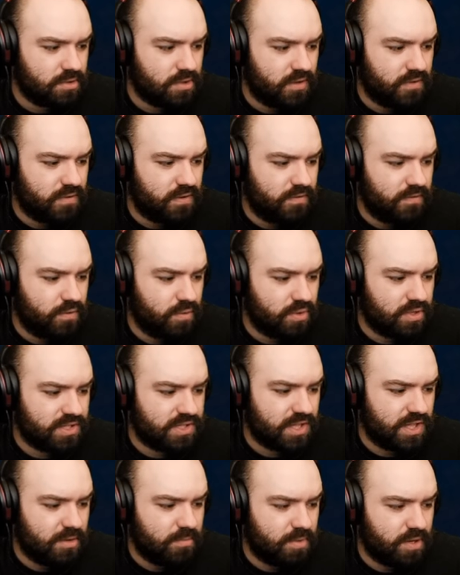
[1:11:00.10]
Even if you were to
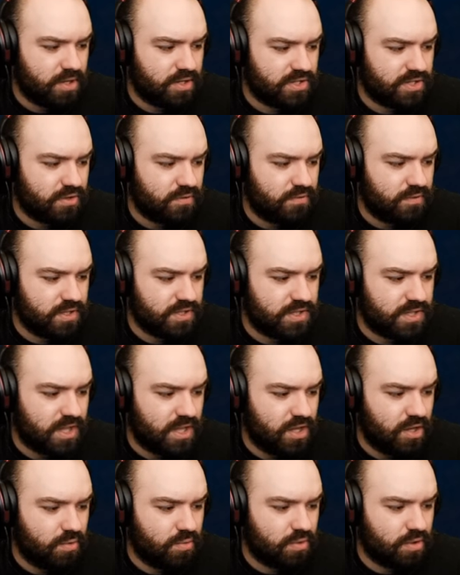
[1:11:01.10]
sleep by yourself in this
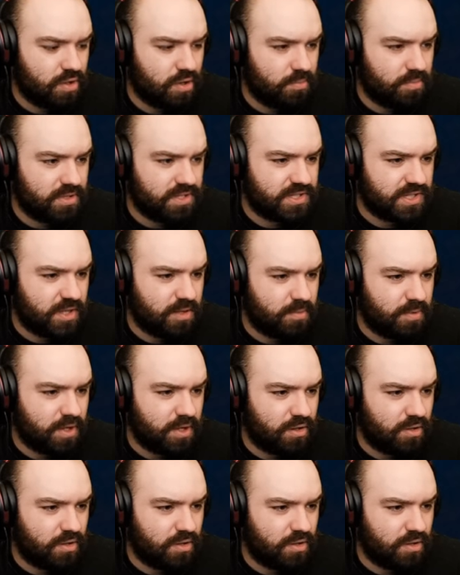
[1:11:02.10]
thing, you would not be sleeping